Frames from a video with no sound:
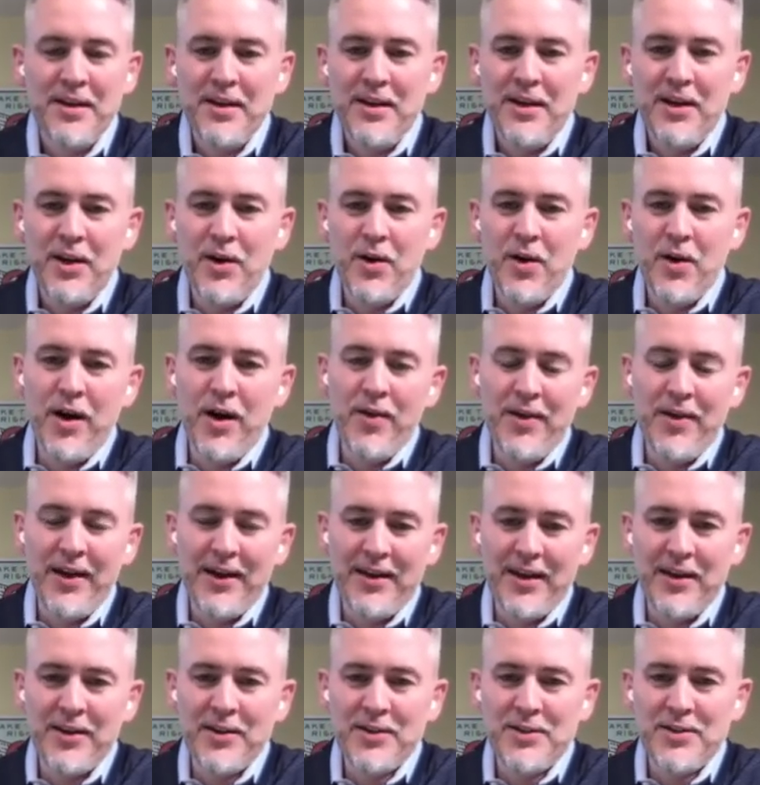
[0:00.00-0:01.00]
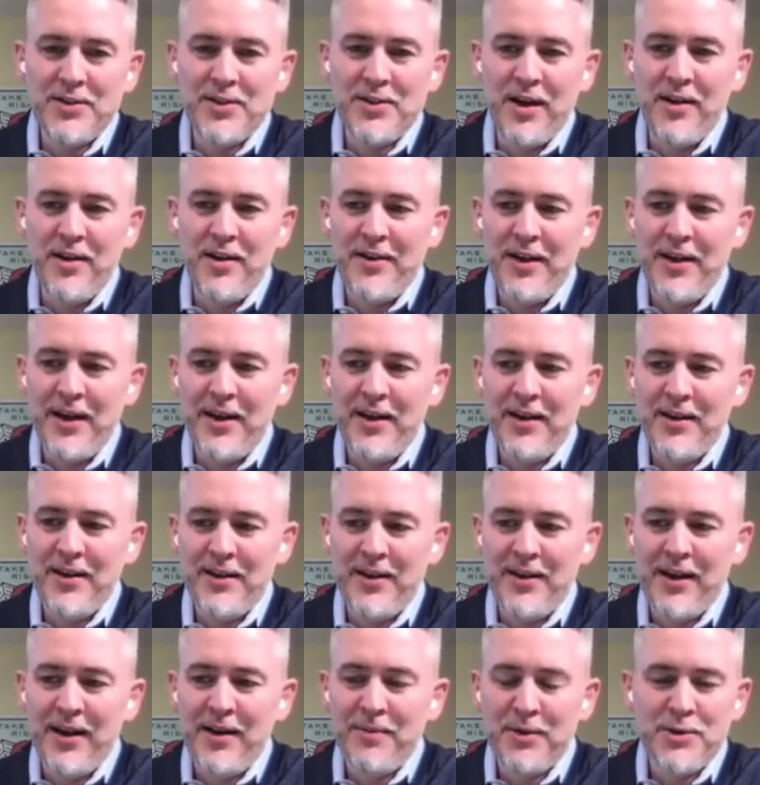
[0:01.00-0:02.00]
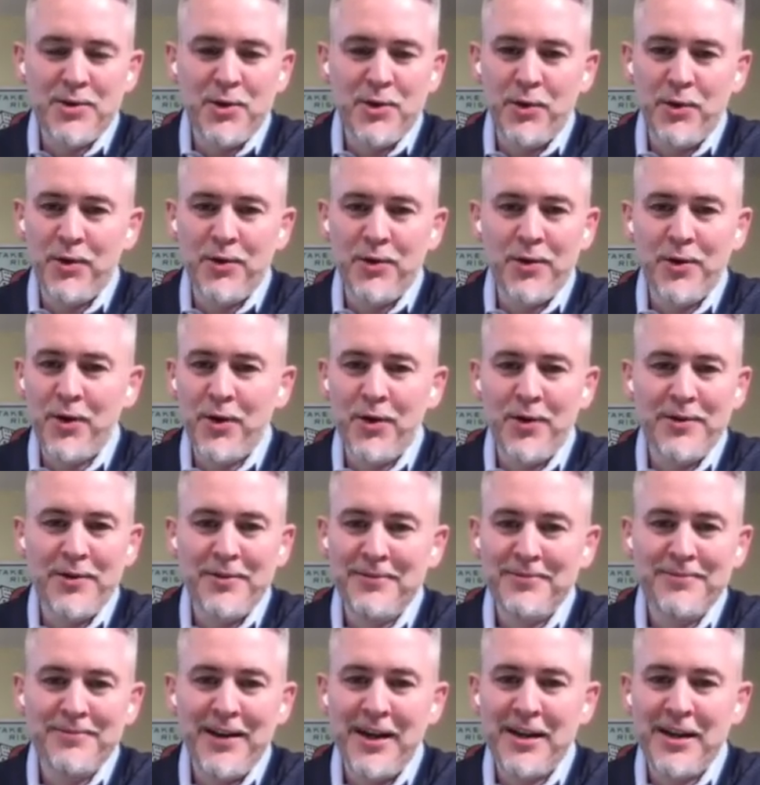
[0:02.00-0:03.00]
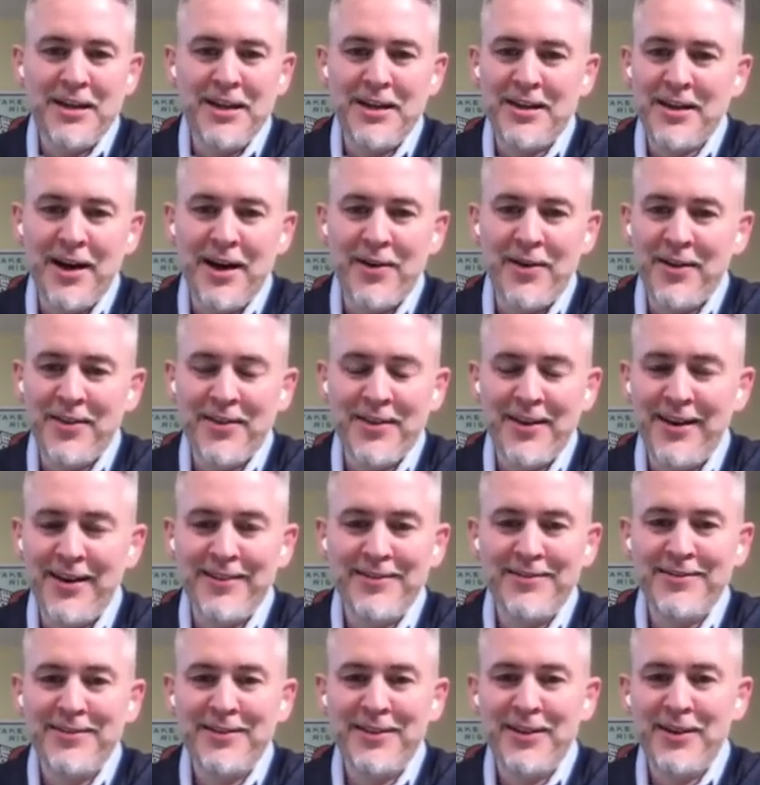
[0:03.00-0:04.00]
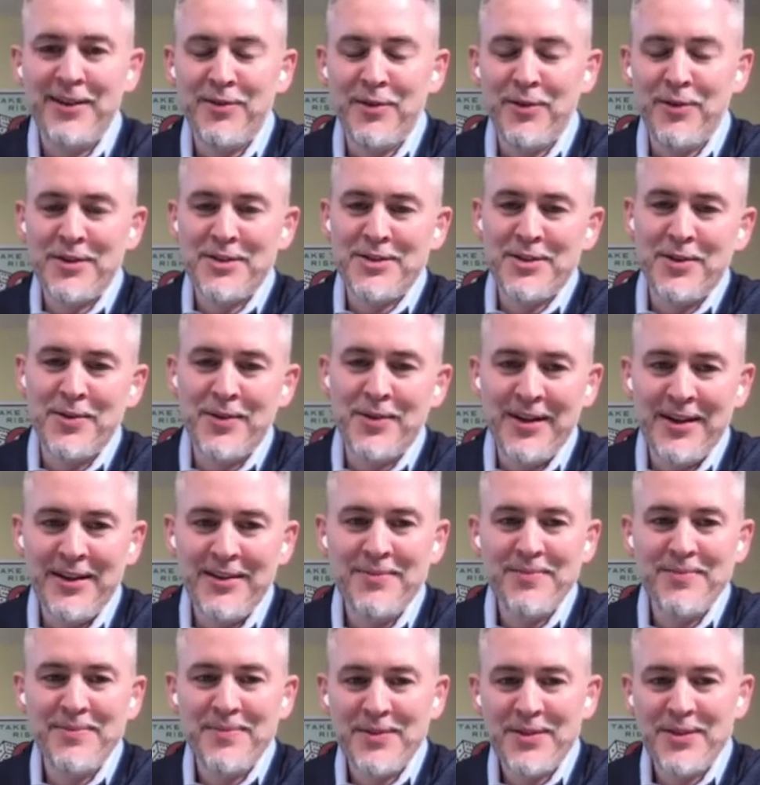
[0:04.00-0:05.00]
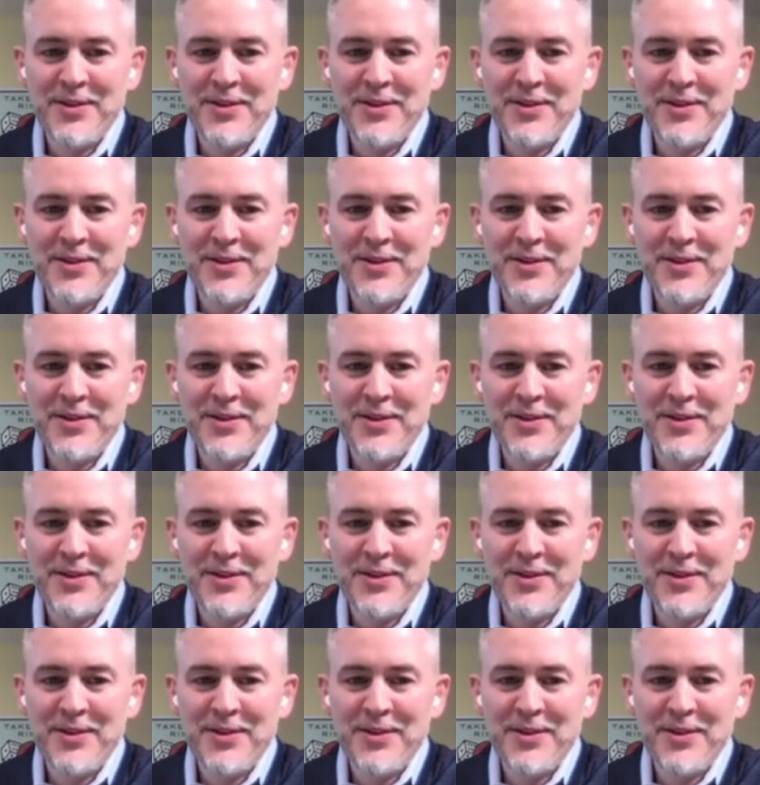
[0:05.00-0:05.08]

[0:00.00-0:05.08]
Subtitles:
you know, all that kind of stuff, yeah, I'm a total nerd, and I geek out on that, you know, every once in a while. So